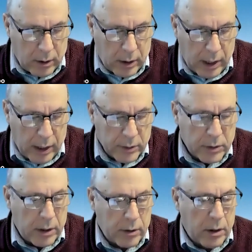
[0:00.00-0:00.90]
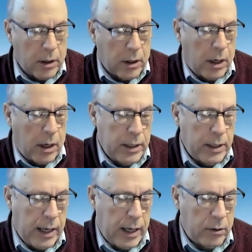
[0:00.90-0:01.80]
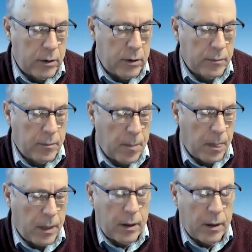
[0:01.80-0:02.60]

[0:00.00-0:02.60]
has gone down. Mm-hmm.